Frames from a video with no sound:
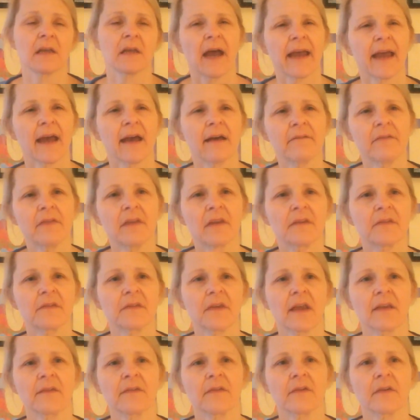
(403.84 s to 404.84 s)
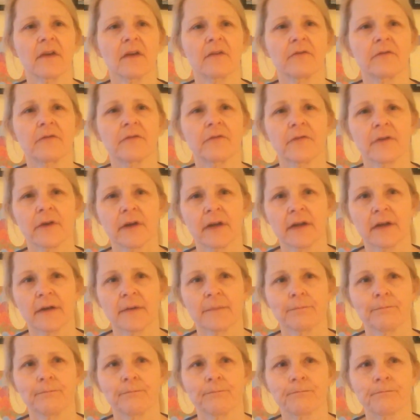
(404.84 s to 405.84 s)
I have this sense of
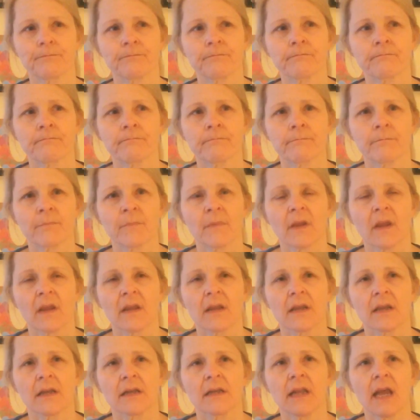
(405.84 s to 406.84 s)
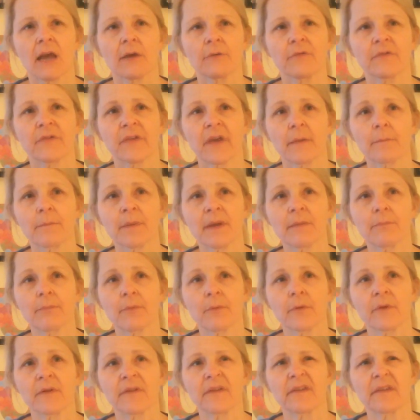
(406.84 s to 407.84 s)
freedom. Now, some
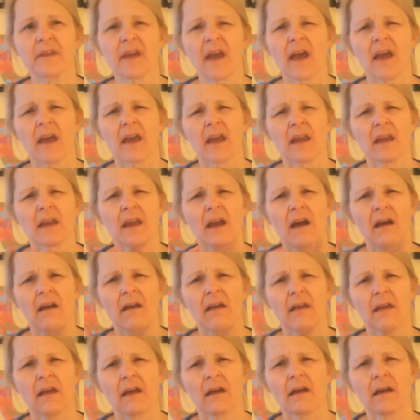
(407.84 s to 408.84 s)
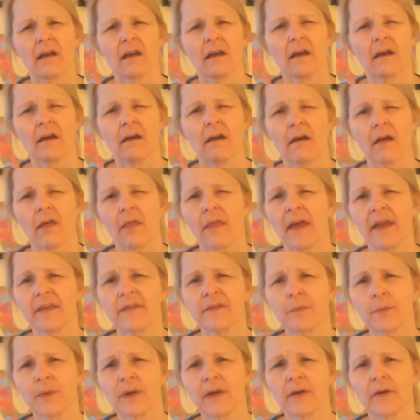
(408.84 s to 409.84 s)
people would say, oh,
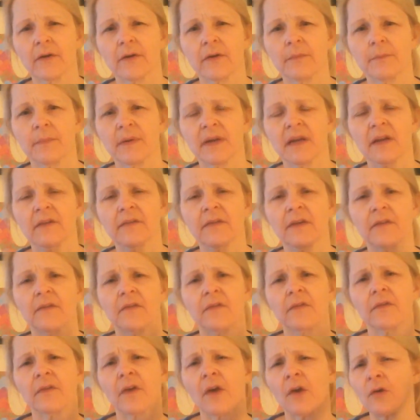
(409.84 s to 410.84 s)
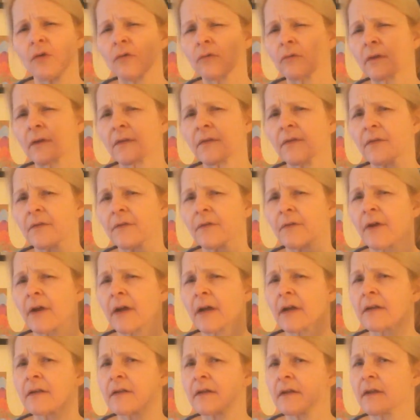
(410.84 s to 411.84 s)
that's weird, because it's so
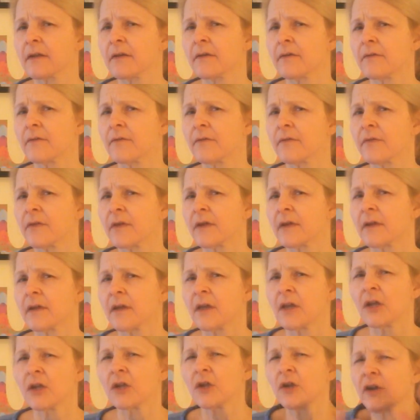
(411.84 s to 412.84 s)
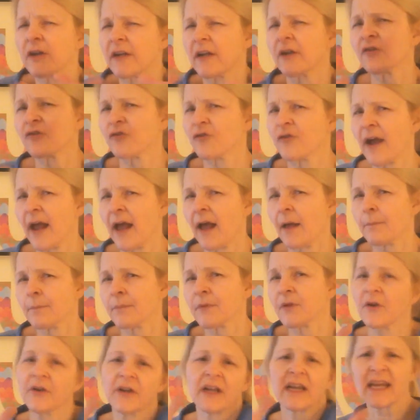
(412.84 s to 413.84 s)
restrictive. You're in a
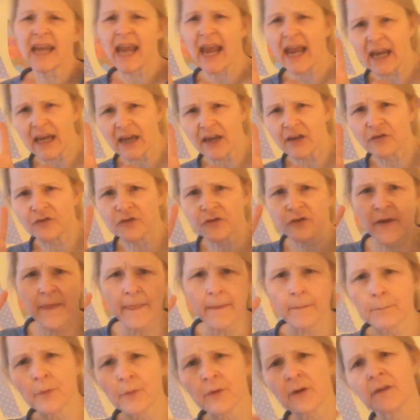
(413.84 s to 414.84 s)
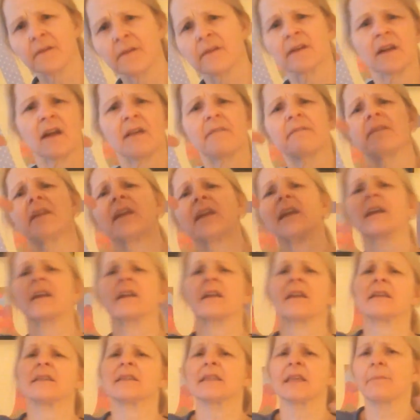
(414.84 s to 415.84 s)
trap. You're in a cage. You're in the prison of
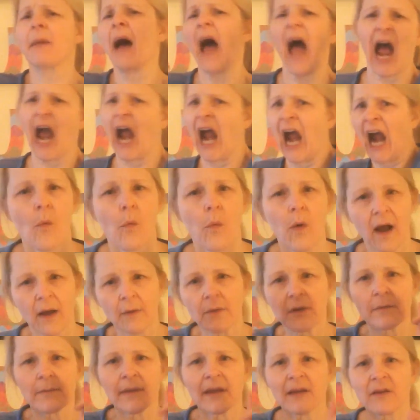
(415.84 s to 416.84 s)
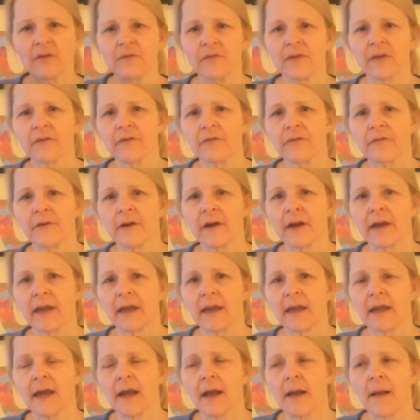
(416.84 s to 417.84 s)
veganism. Why would it make you feel
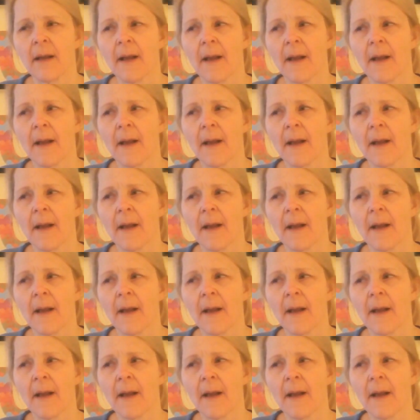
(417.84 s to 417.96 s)
free?